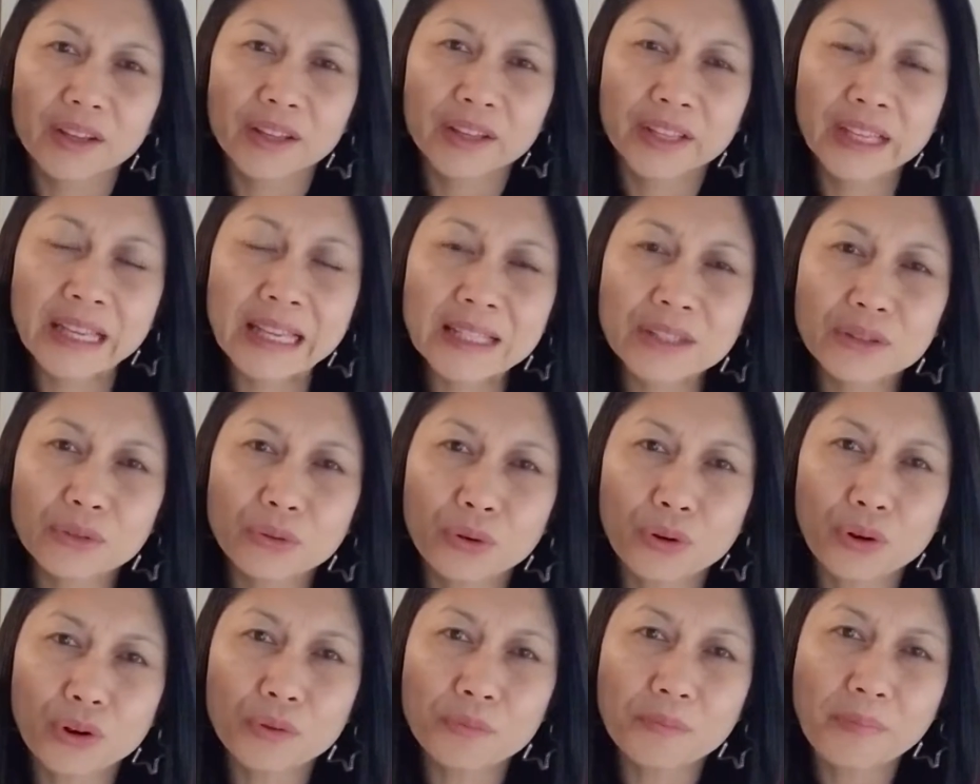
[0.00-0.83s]
his
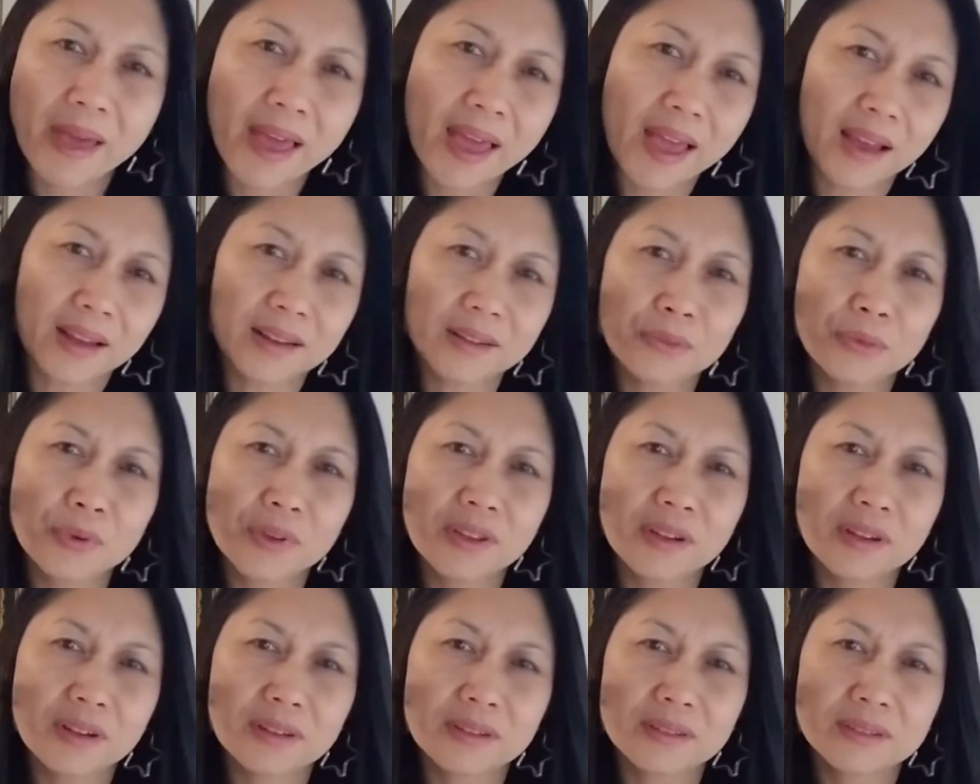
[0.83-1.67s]
or her back,
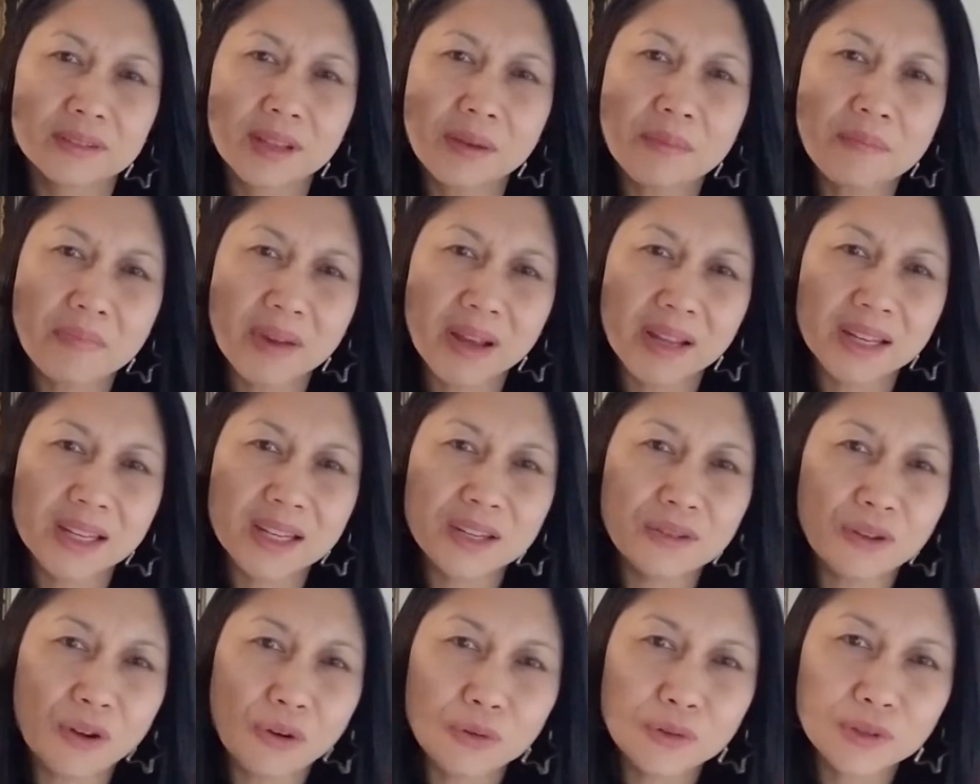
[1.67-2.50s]
whether somebody
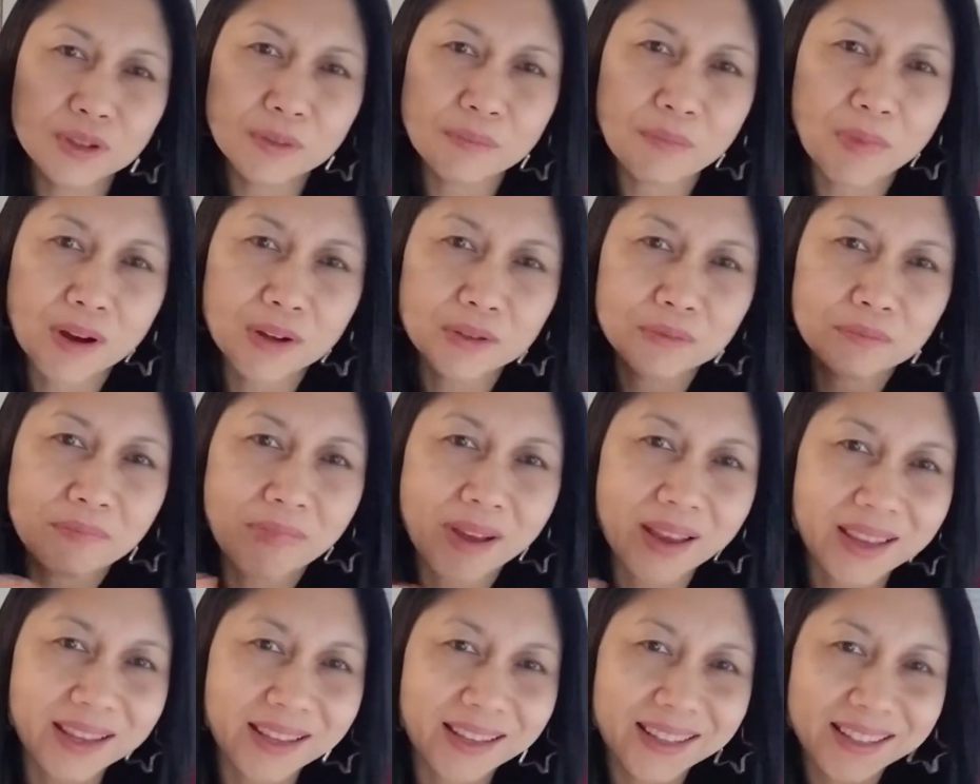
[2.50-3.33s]
knows about
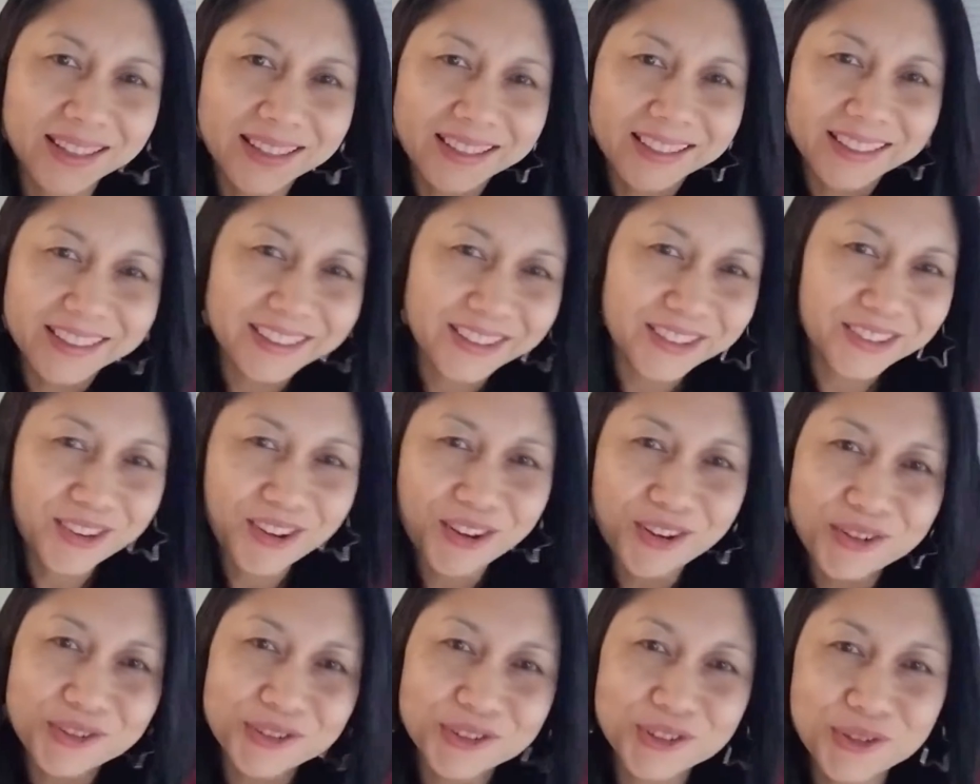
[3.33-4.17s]
my, you
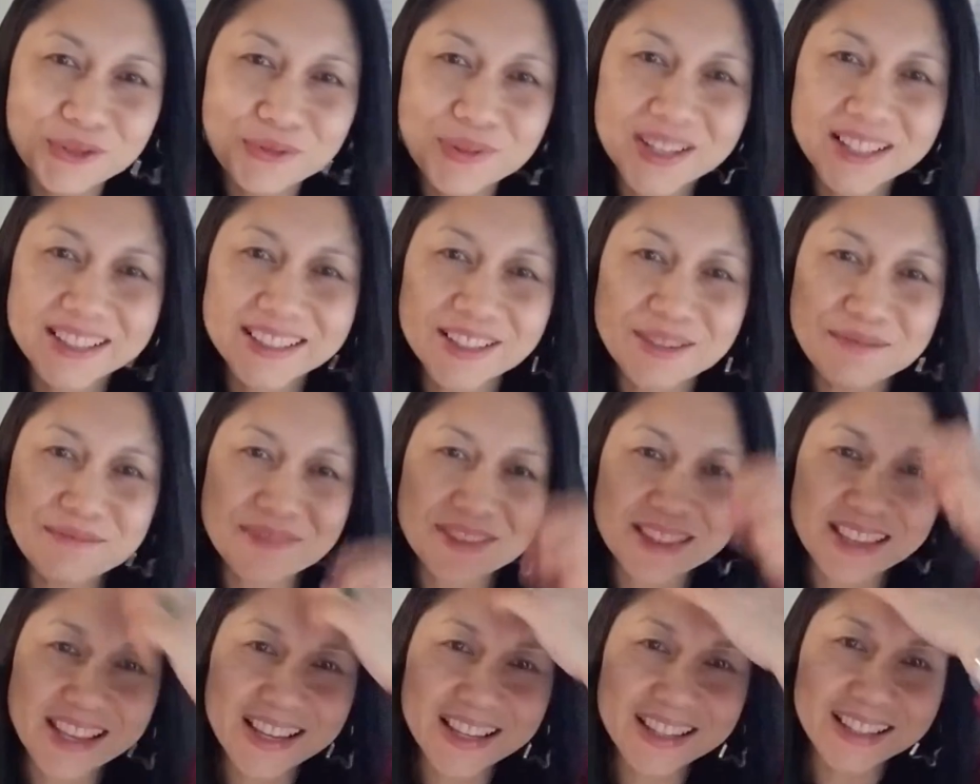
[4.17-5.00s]
know, doing
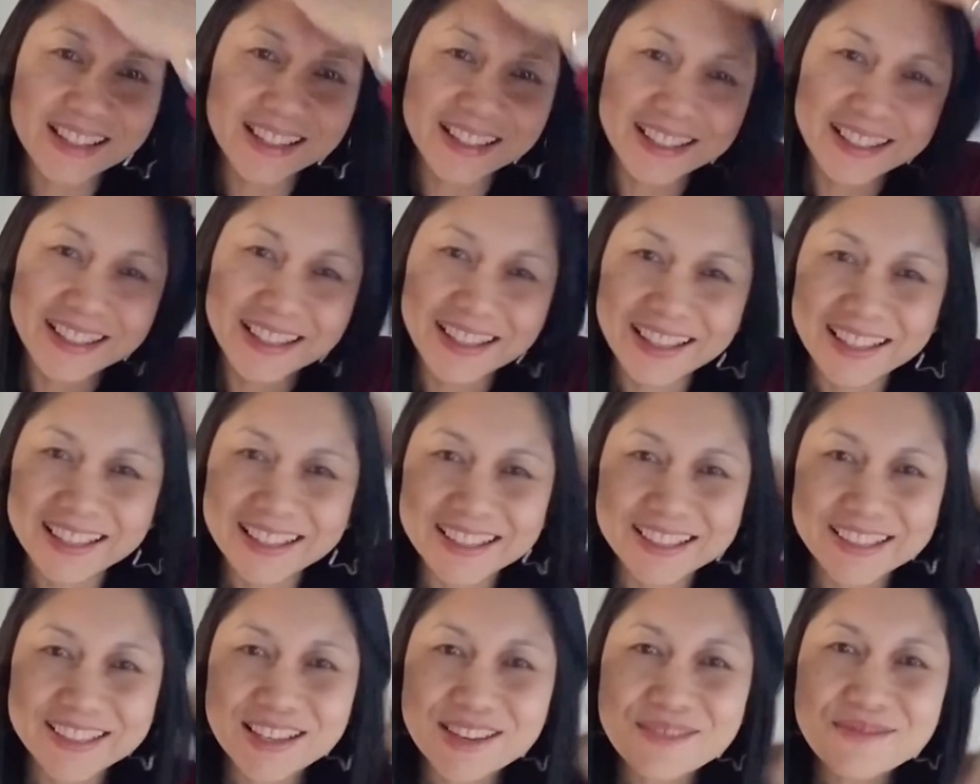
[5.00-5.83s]
something
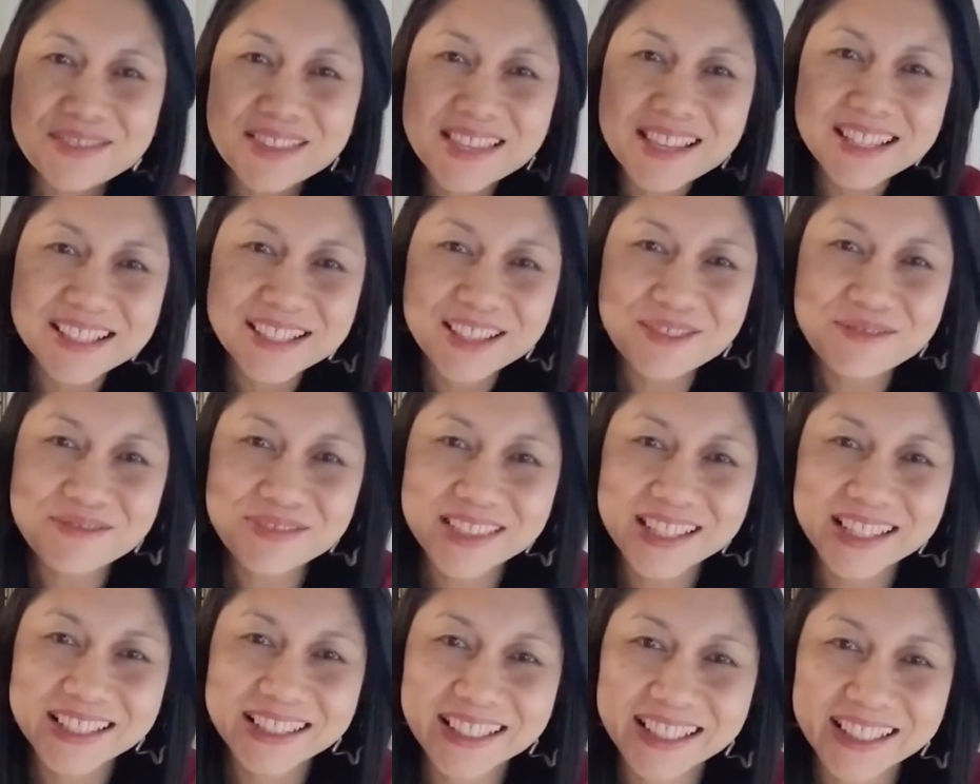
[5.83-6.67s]

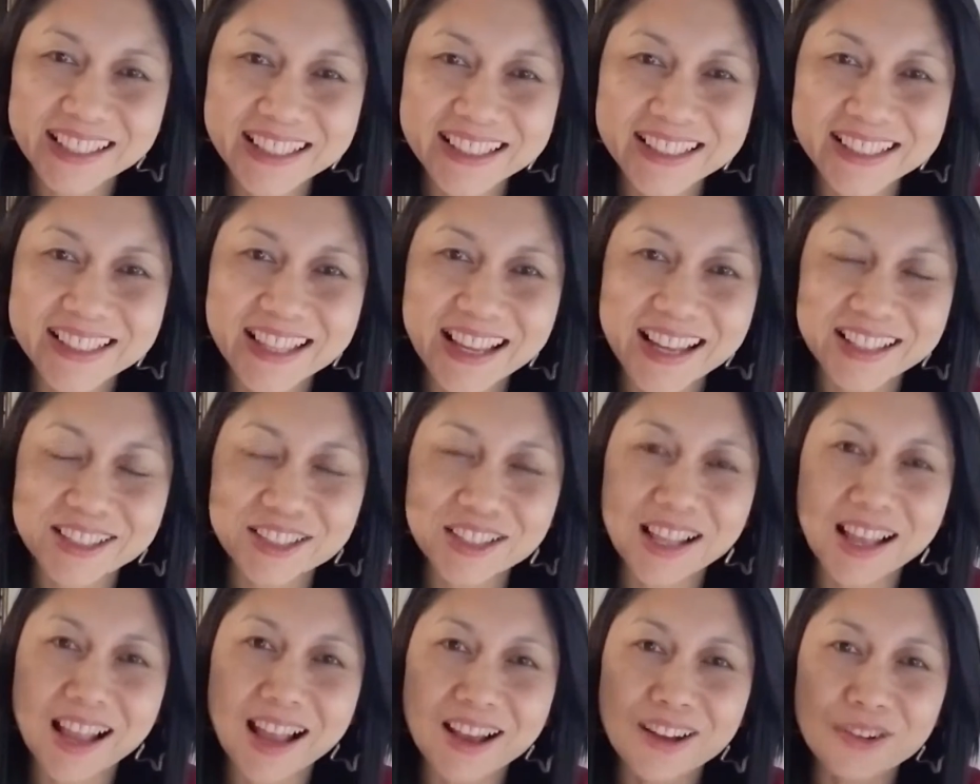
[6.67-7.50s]
that is
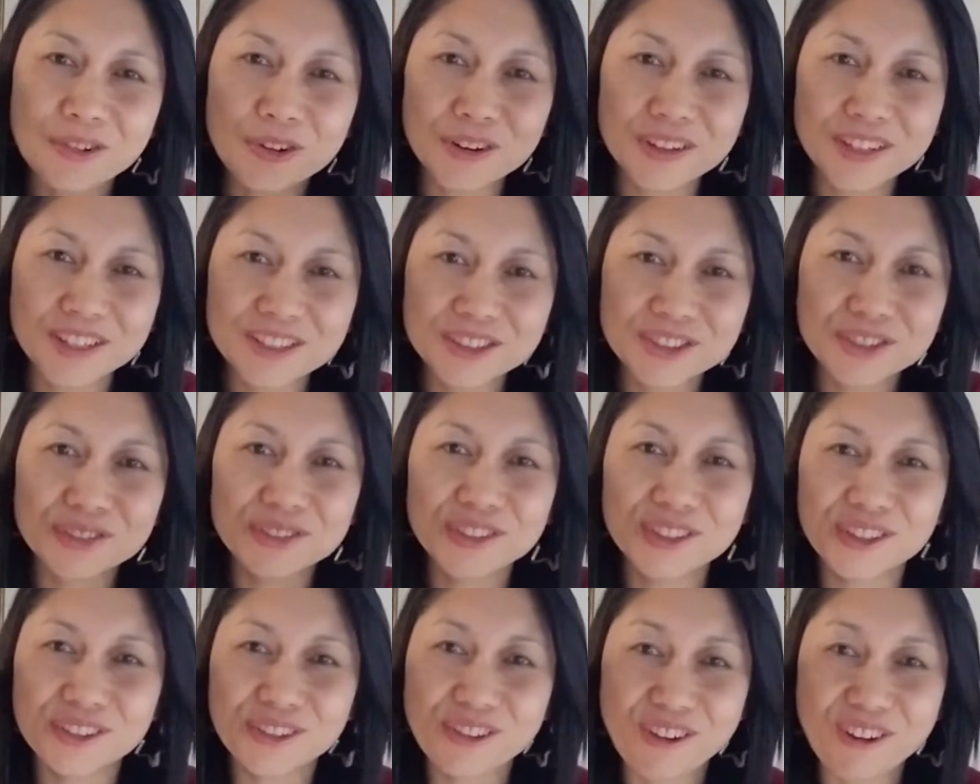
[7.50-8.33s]
not according to
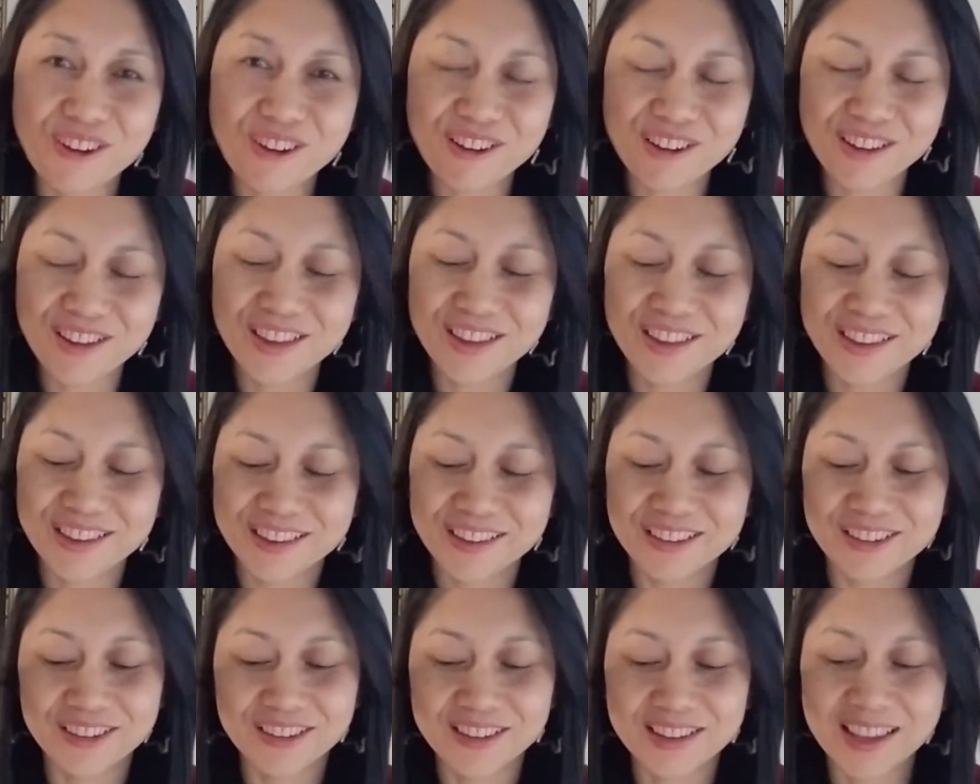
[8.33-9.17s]
the law.
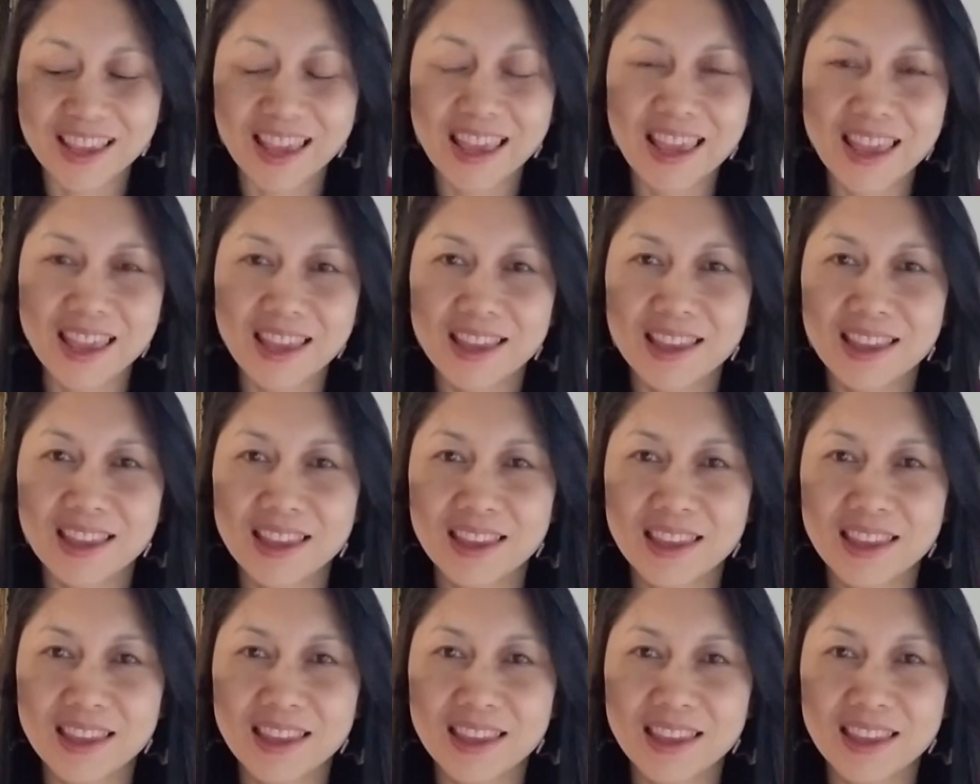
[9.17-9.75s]
Okay.